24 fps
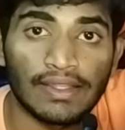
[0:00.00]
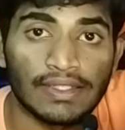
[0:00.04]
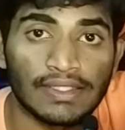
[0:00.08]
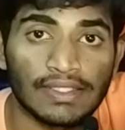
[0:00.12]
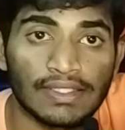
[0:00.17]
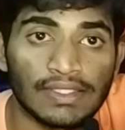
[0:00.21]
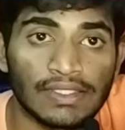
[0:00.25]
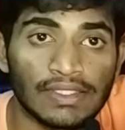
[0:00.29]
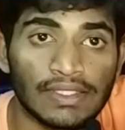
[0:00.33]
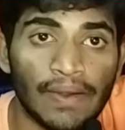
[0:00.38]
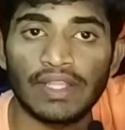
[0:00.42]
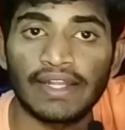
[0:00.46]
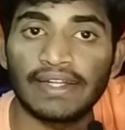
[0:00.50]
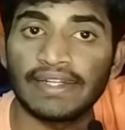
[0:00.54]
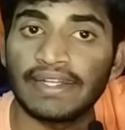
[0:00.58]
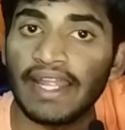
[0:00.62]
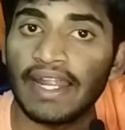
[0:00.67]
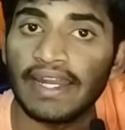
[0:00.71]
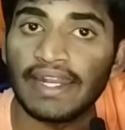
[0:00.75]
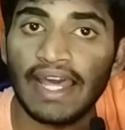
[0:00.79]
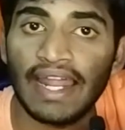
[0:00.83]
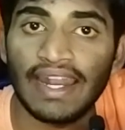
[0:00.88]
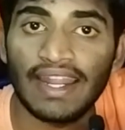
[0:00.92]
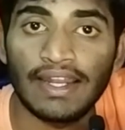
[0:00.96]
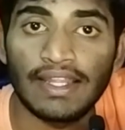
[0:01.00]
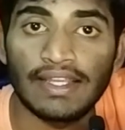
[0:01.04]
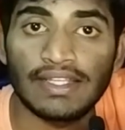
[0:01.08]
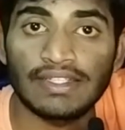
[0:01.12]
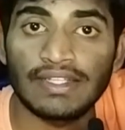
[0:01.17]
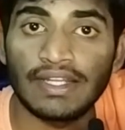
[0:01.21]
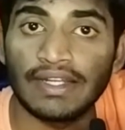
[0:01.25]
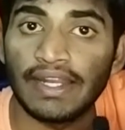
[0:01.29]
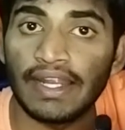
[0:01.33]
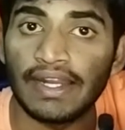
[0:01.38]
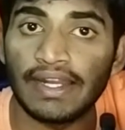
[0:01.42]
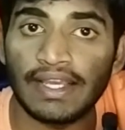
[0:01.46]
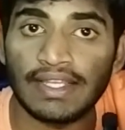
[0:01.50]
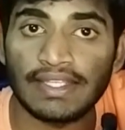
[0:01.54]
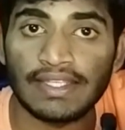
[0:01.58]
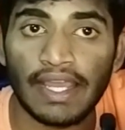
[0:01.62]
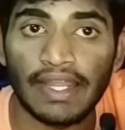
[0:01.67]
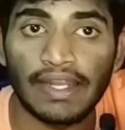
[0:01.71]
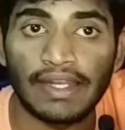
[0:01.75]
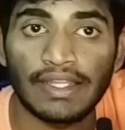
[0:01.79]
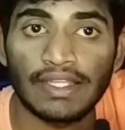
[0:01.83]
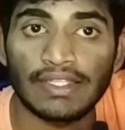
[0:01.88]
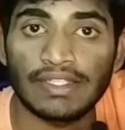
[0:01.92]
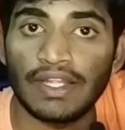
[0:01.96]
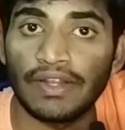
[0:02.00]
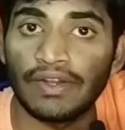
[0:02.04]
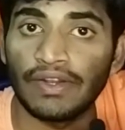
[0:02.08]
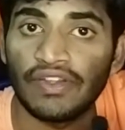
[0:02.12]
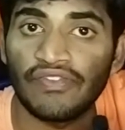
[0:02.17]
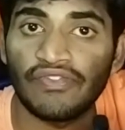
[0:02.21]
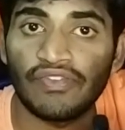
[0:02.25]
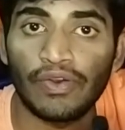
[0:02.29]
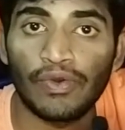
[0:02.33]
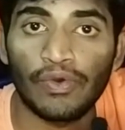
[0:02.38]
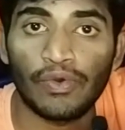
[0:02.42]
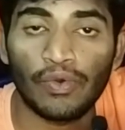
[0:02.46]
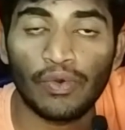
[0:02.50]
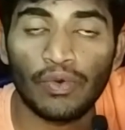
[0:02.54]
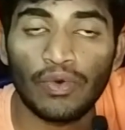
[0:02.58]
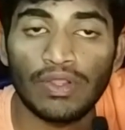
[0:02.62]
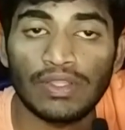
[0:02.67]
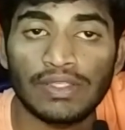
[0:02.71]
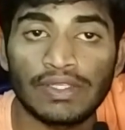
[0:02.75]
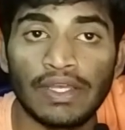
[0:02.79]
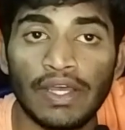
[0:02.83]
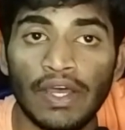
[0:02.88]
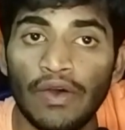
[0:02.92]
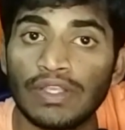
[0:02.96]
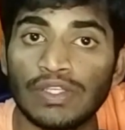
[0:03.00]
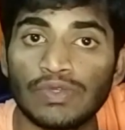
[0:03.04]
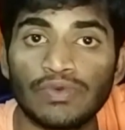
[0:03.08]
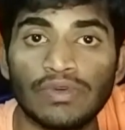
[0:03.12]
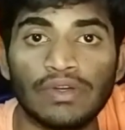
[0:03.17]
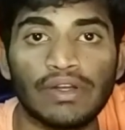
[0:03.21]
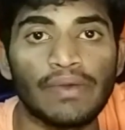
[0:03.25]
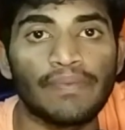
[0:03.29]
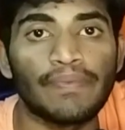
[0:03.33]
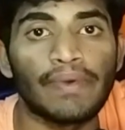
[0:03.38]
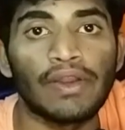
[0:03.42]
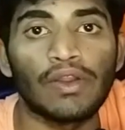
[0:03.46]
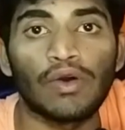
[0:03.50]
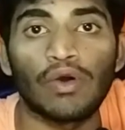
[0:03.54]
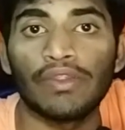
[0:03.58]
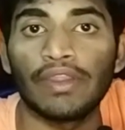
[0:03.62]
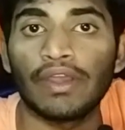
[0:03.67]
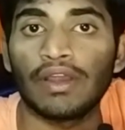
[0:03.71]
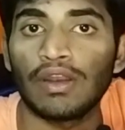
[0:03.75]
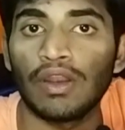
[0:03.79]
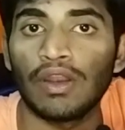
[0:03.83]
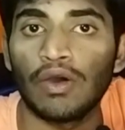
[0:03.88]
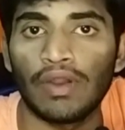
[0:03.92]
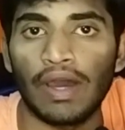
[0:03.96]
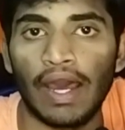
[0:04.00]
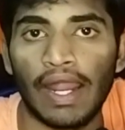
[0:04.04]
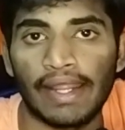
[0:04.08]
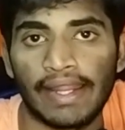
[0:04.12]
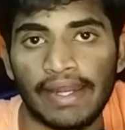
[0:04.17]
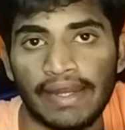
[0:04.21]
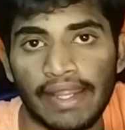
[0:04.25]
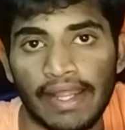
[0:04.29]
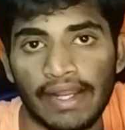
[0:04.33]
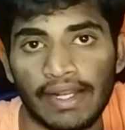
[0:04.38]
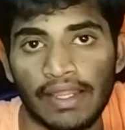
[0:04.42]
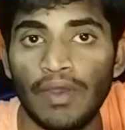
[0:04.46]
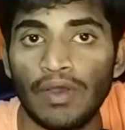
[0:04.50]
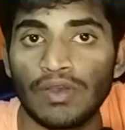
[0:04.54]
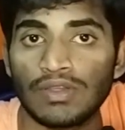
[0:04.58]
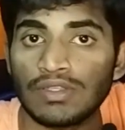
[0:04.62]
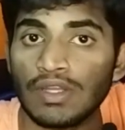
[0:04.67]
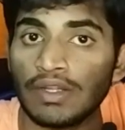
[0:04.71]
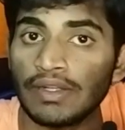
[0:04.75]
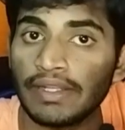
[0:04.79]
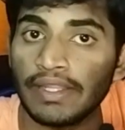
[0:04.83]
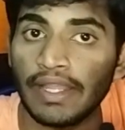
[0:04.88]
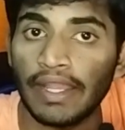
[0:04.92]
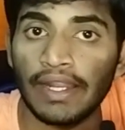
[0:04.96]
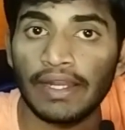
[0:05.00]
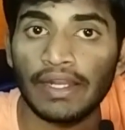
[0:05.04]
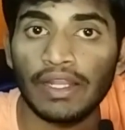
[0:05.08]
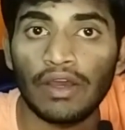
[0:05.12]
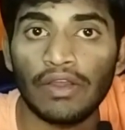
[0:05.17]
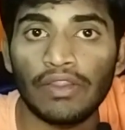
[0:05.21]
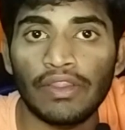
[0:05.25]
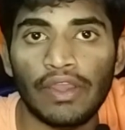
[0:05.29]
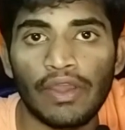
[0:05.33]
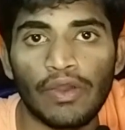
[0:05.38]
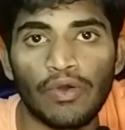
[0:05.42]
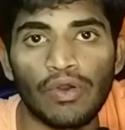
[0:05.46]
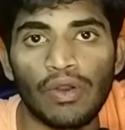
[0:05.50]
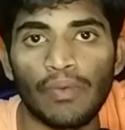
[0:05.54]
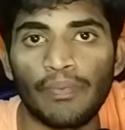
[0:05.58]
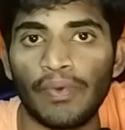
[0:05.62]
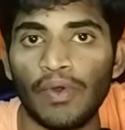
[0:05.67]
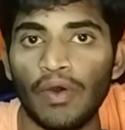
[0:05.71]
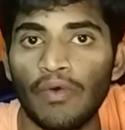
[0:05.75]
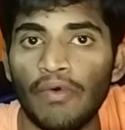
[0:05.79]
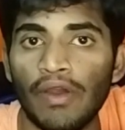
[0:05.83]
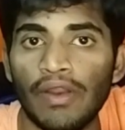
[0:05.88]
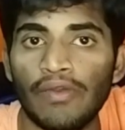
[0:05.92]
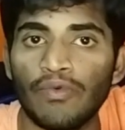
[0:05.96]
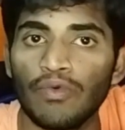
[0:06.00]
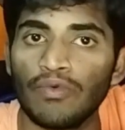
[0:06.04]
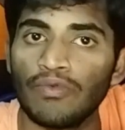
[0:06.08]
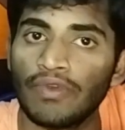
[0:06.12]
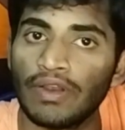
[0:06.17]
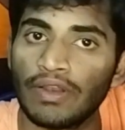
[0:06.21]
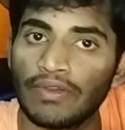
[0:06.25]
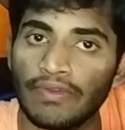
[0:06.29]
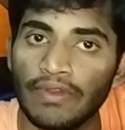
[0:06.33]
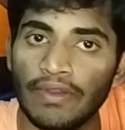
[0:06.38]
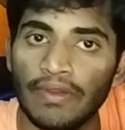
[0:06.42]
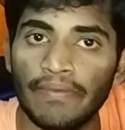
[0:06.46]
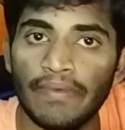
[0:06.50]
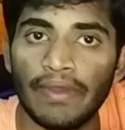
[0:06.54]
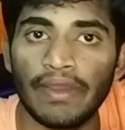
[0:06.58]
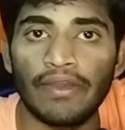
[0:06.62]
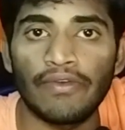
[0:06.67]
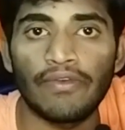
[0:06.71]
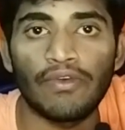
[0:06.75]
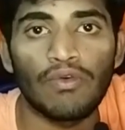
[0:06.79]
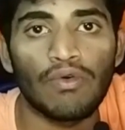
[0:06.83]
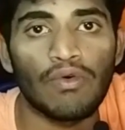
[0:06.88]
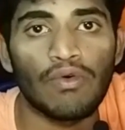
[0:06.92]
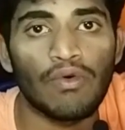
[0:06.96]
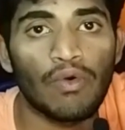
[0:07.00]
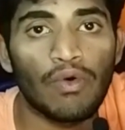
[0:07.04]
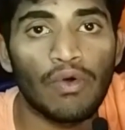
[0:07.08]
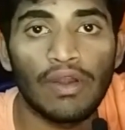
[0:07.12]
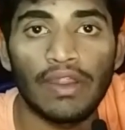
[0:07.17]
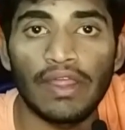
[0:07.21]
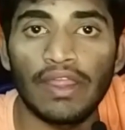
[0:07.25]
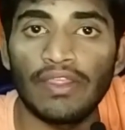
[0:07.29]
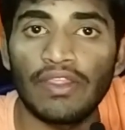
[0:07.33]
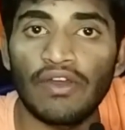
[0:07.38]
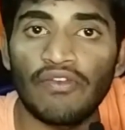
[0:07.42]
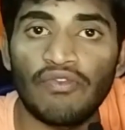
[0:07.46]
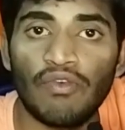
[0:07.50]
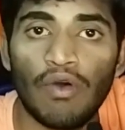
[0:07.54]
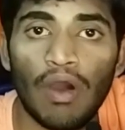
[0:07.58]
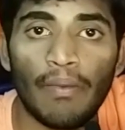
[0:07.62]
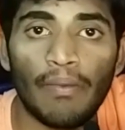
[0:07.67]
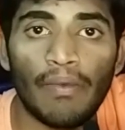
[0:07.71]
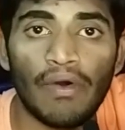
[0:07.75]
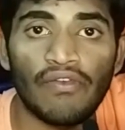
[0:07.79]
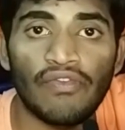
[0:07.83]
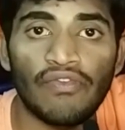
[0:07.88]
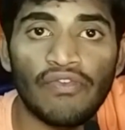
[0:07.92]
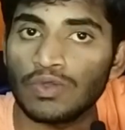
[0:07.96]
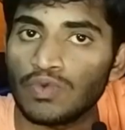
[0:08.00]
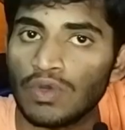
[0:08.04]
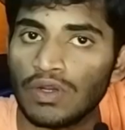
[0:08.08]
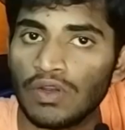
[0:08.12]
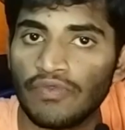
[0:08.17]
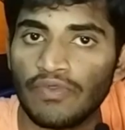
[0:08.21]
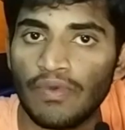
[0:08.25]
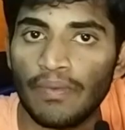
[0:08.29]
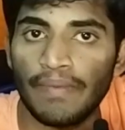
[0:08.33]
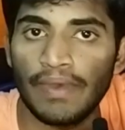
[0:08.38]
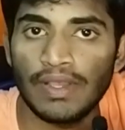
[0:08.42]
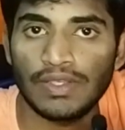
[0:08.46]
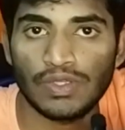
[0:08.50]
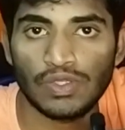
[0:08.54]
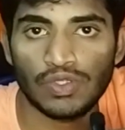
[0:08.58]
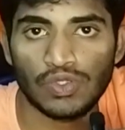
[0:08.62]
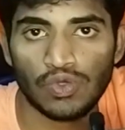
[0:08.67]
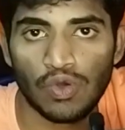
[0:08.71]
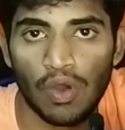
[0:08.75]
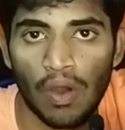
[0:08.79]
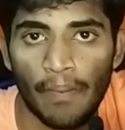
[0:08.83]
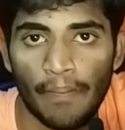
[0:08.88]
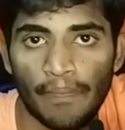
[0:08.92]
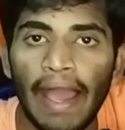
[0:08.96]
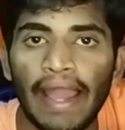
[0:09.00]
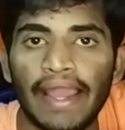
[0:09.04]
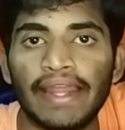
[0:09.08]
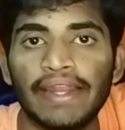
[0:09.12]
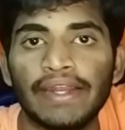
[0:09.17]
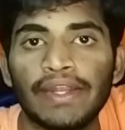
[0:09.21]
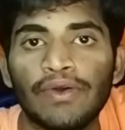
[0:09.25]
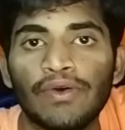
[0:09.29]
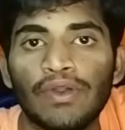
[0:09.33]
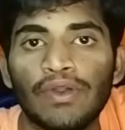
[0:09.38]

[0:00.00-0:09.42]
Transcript: this, like data analyst, the data scientist, and different roles which will depend on the cloud architect, because the data they're going to provide will be only in the form of one of the major jobs. Backend